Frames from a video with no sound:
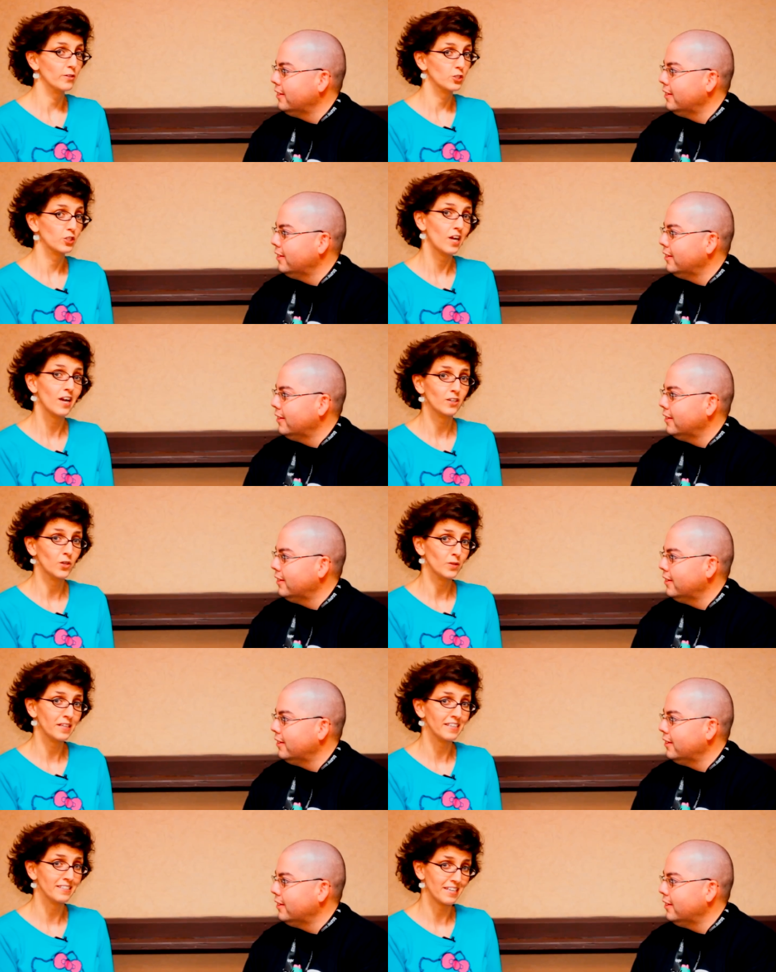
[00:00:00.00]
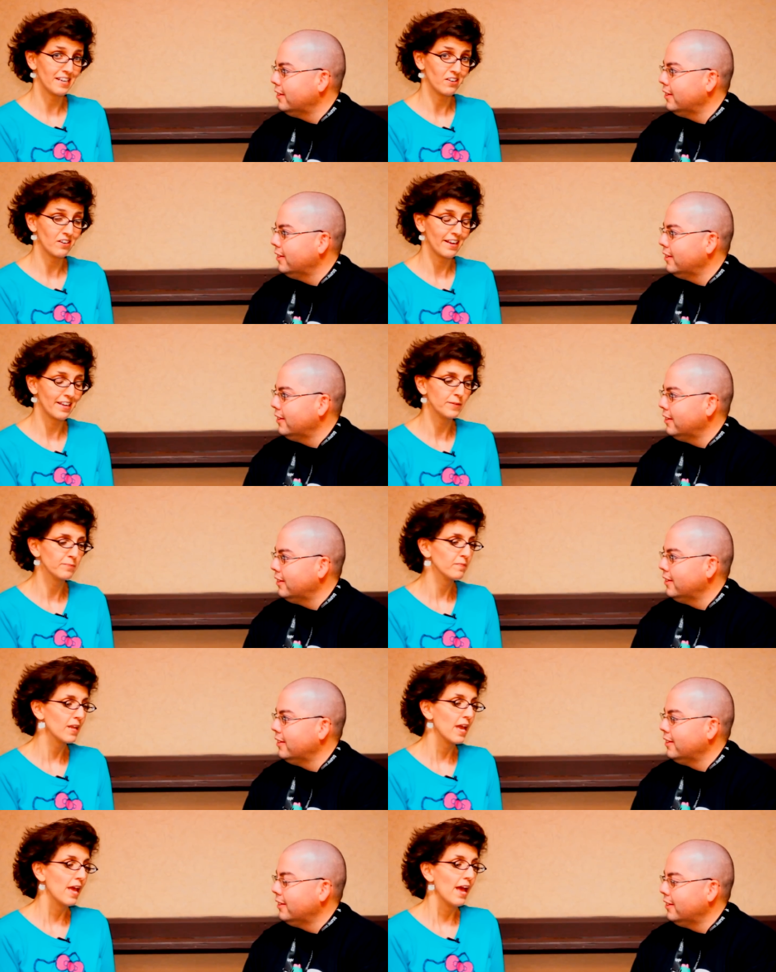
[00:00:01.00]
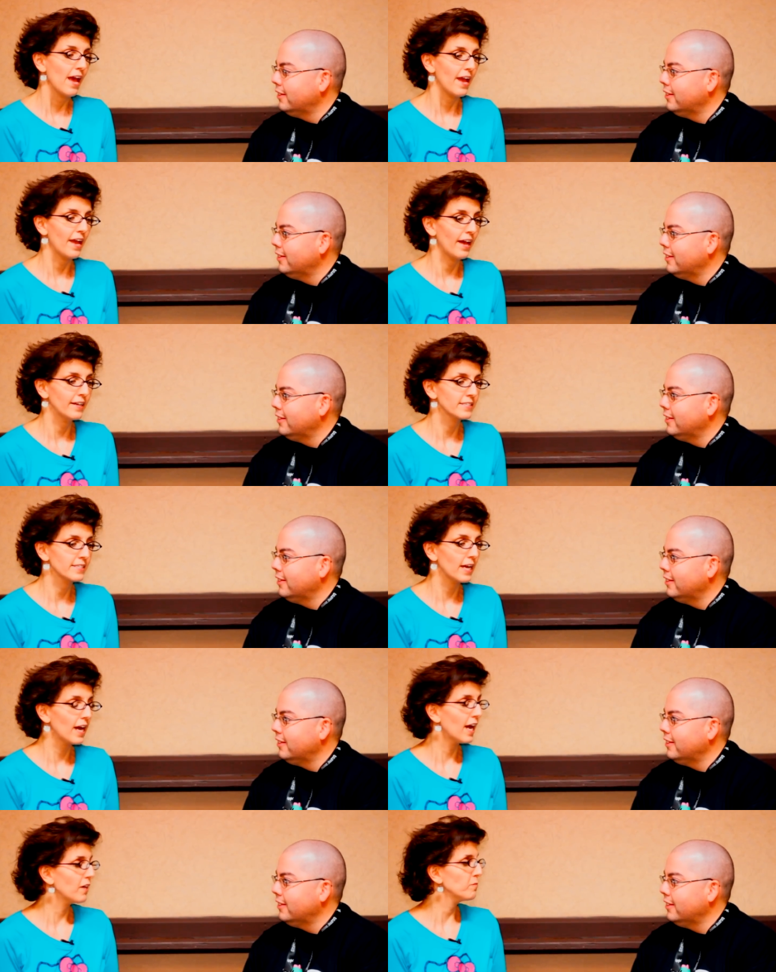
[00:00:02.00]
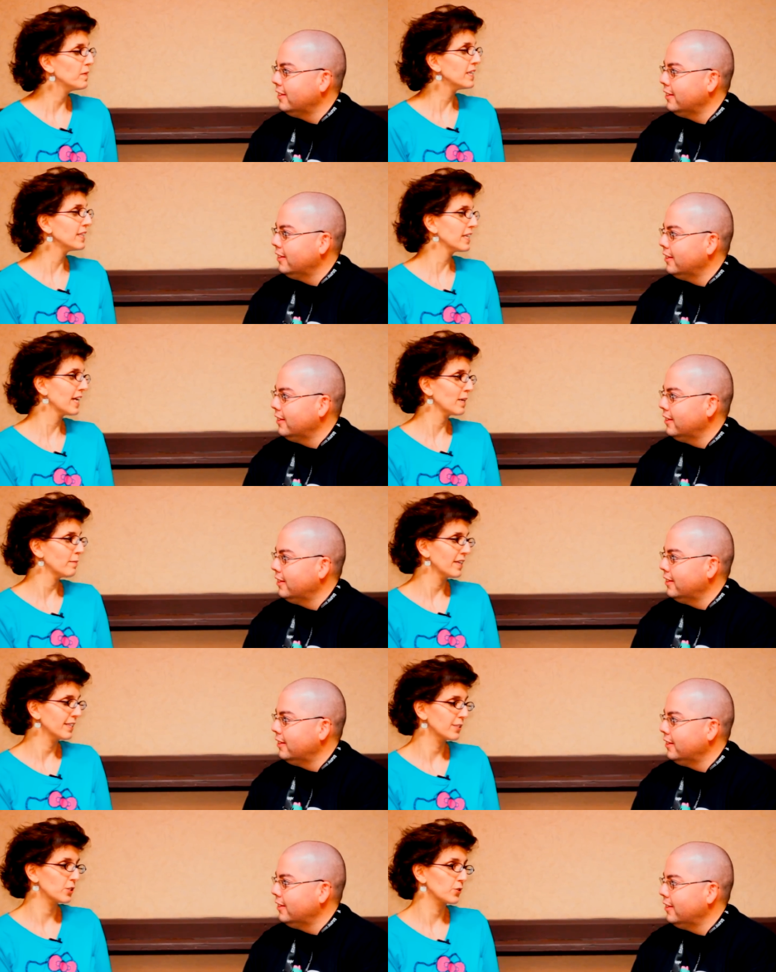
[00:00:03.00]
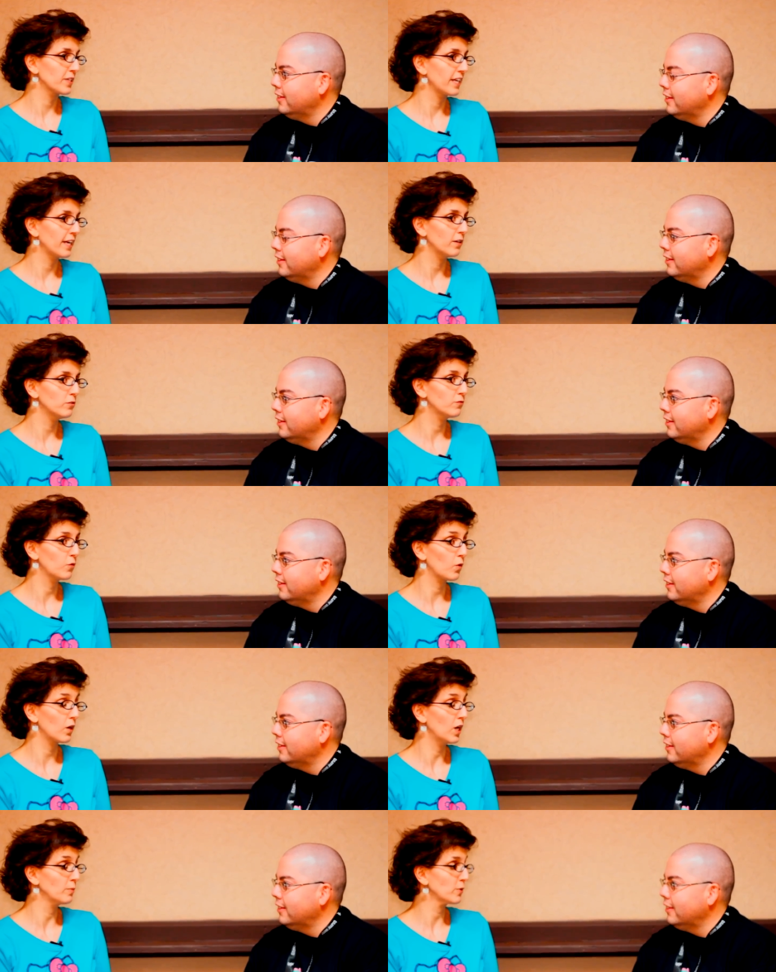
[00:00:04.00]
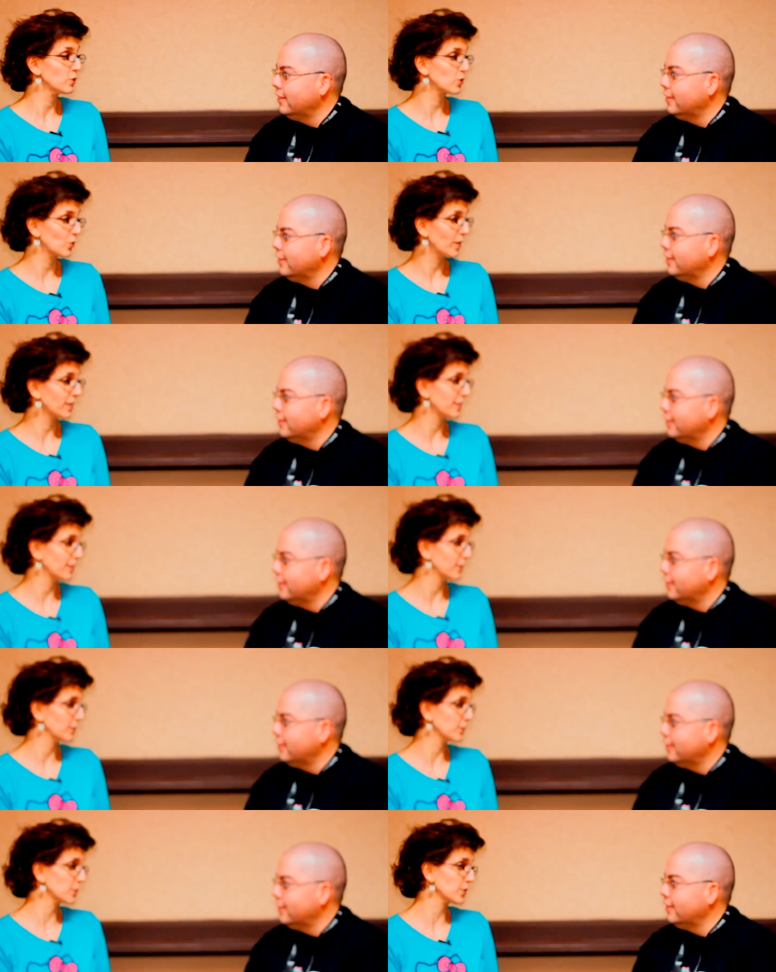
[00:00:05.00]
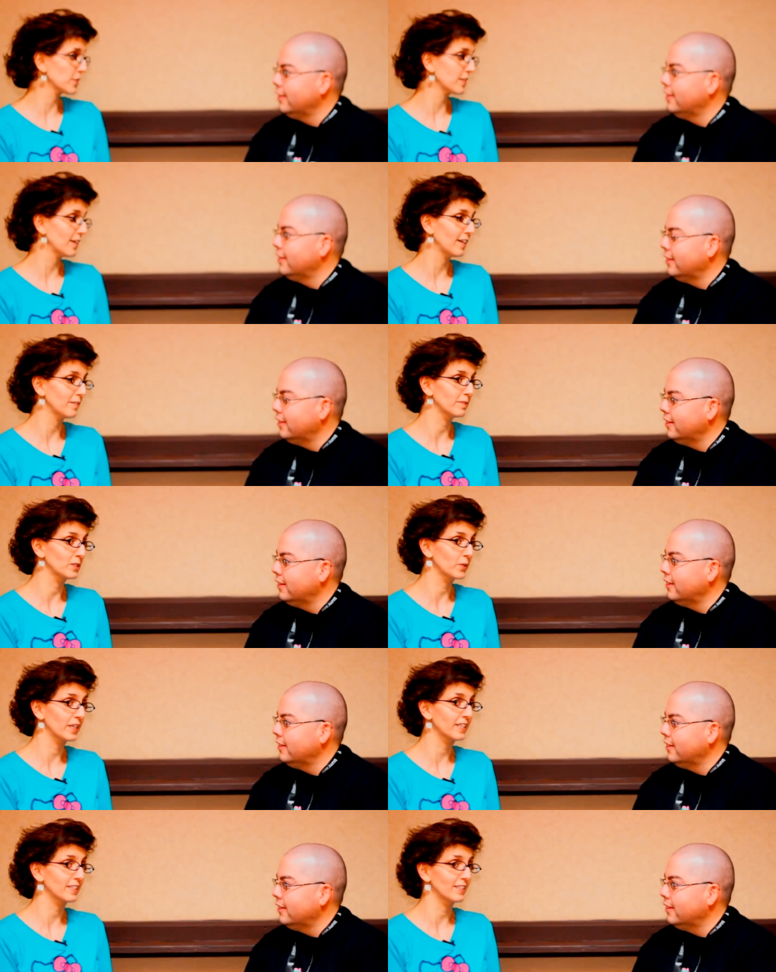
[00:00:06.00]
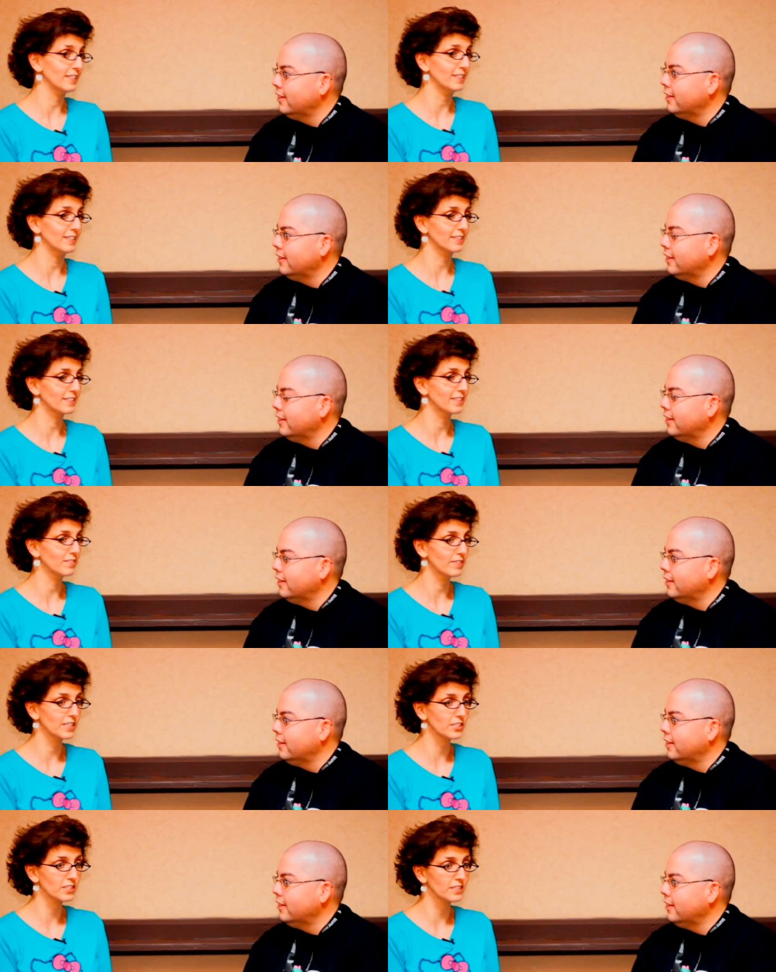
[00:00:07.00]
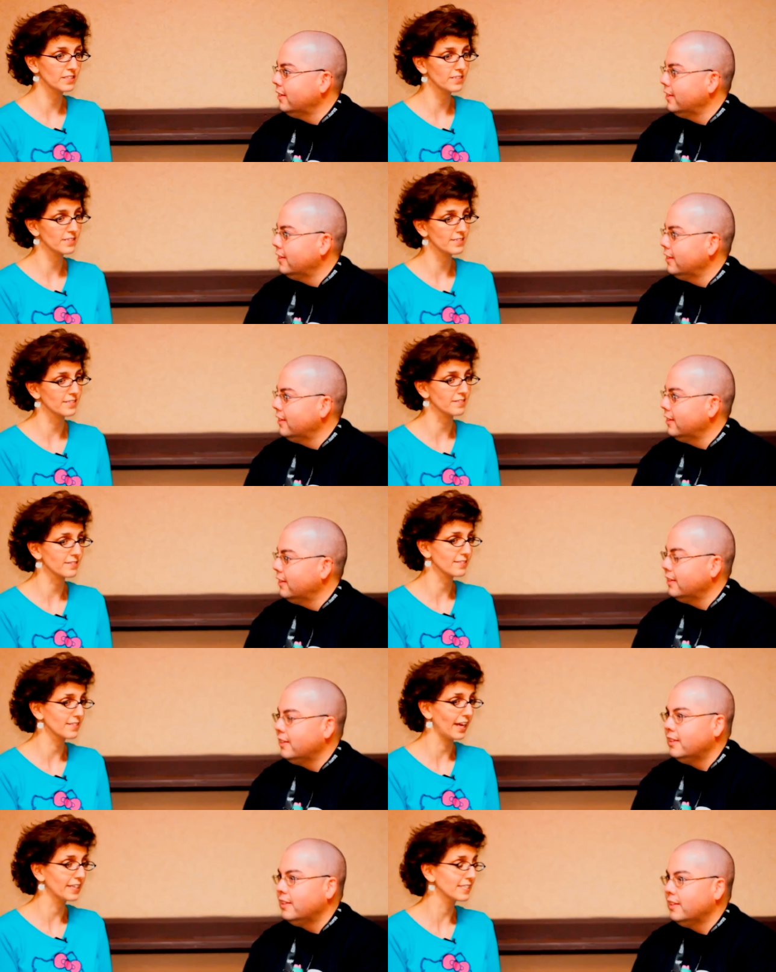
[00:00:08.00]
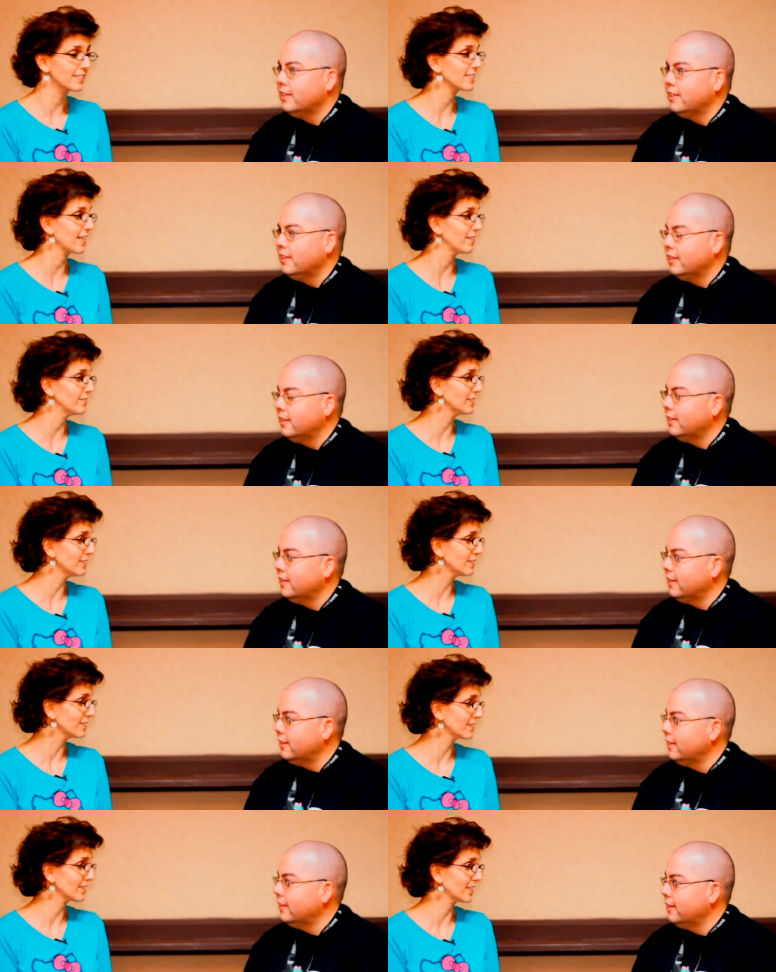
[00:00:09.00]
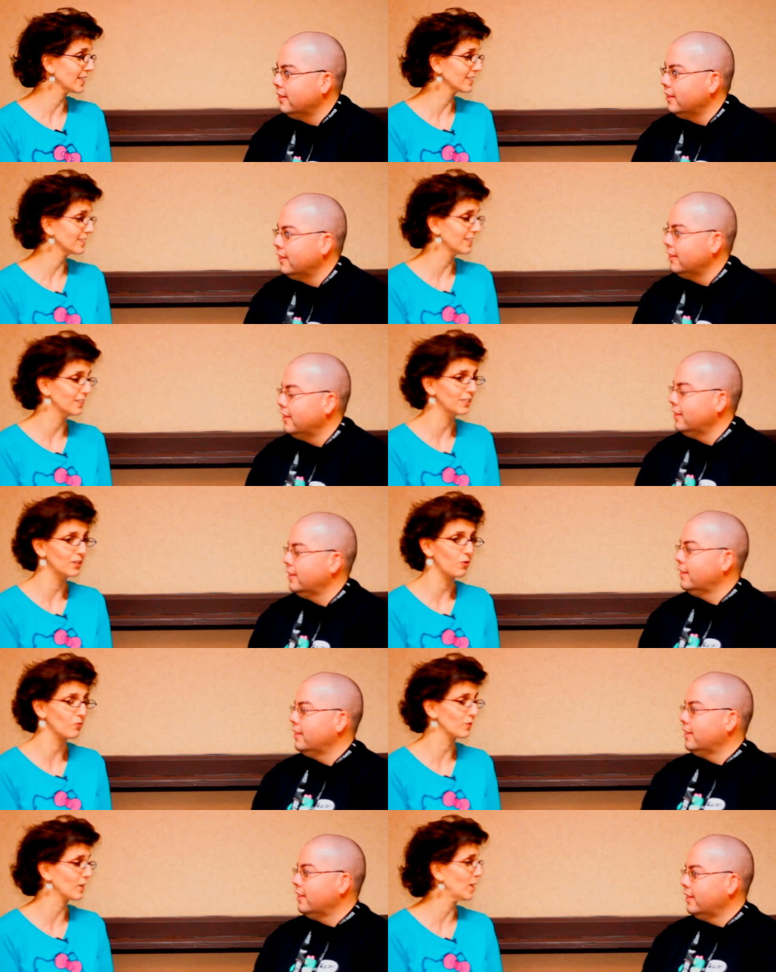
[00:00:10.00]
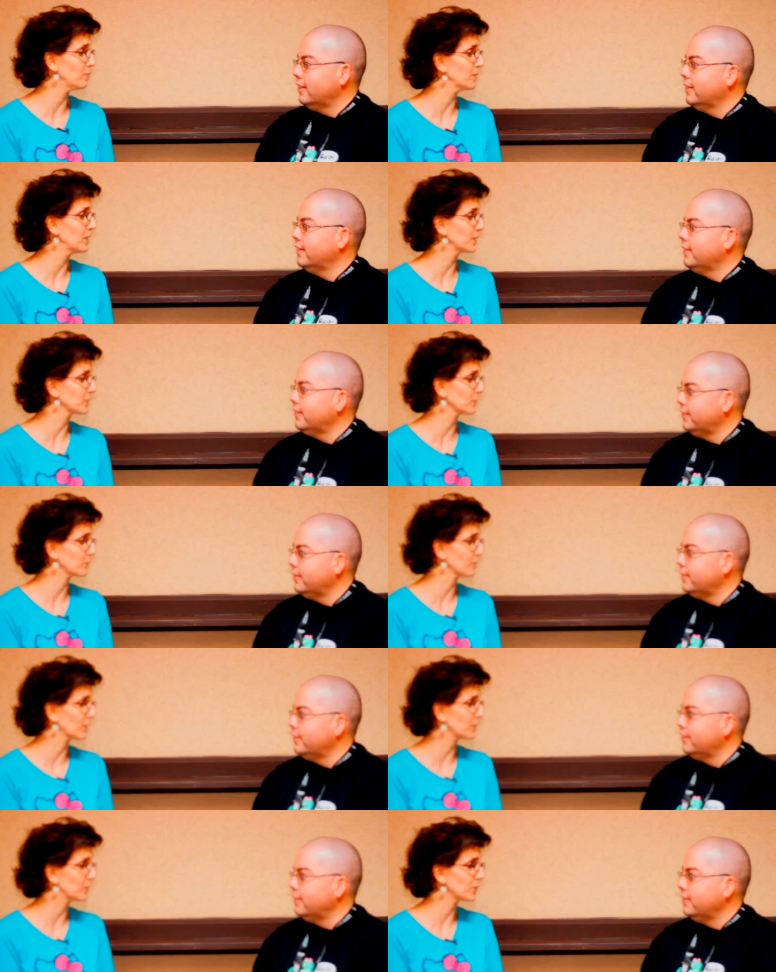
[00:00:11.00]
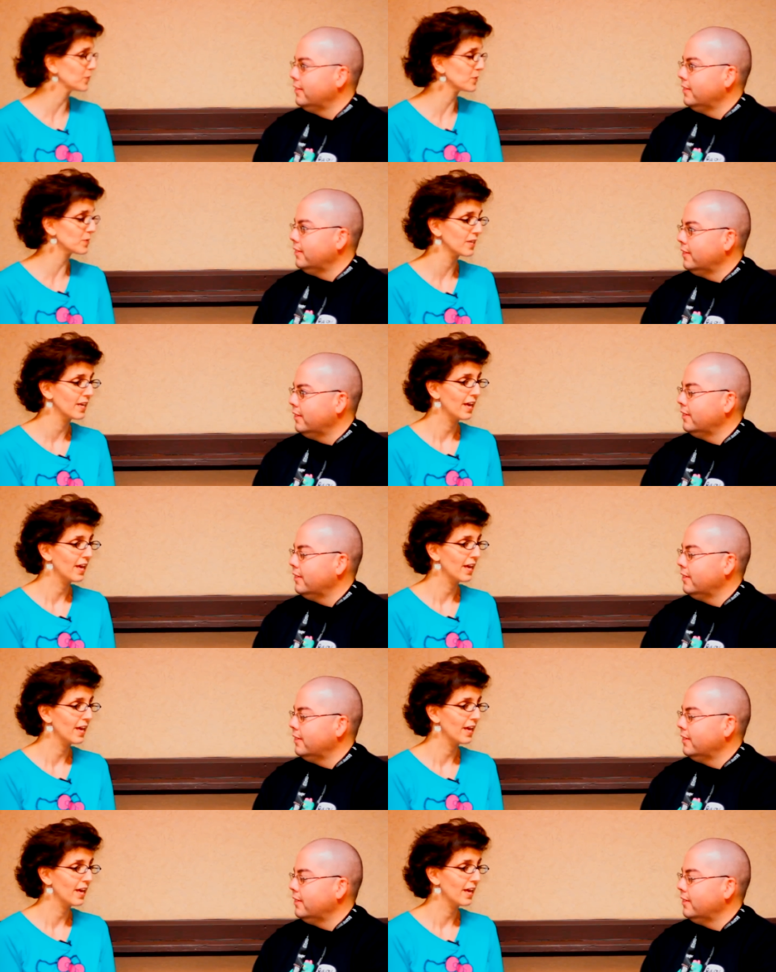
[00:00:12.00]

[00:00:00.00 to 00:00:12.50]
Speaker 1: Chicagoland area. And uh, I've been in the anime industry now for almost twenty years. I've been doing uh, conventions since ninety-seven. Done uh, over a couple hundred of those,